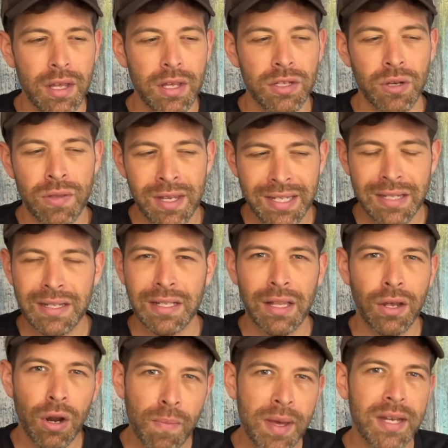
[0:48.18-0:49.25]
So this is a
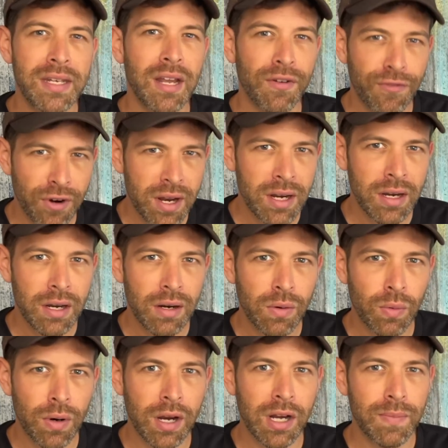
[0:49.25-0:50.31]
little bit different.
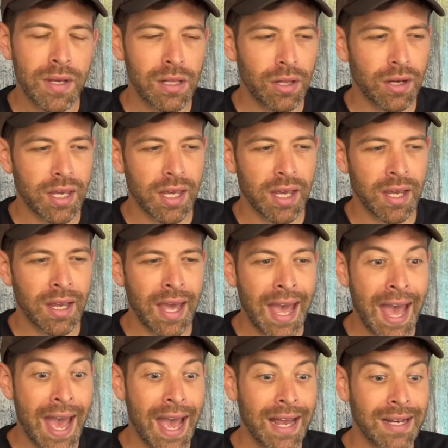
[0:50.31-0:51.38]
We're going to be looking
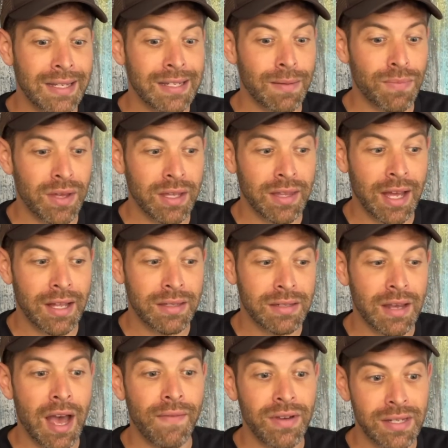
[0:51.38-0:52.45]
at something that's
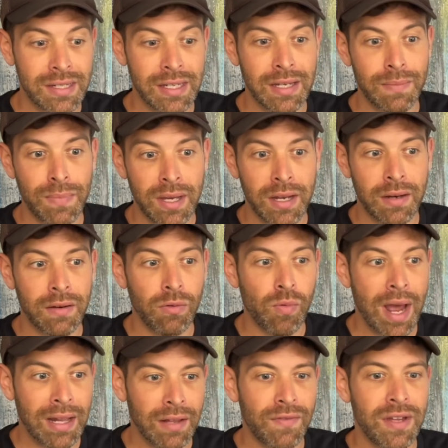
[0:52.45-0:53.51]
obviously been
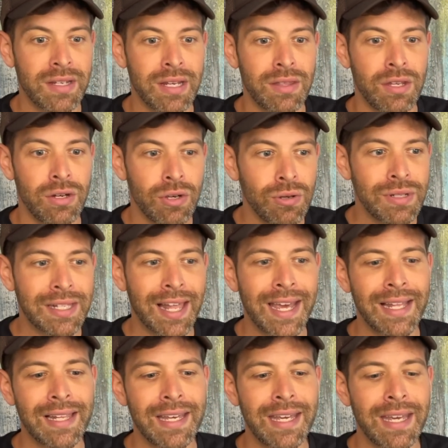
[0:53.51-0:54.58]
relevant in the news
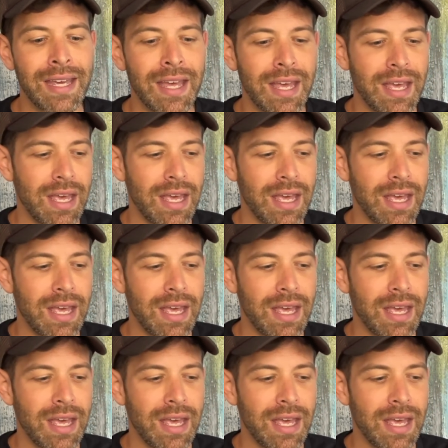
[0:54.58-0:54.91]
lately.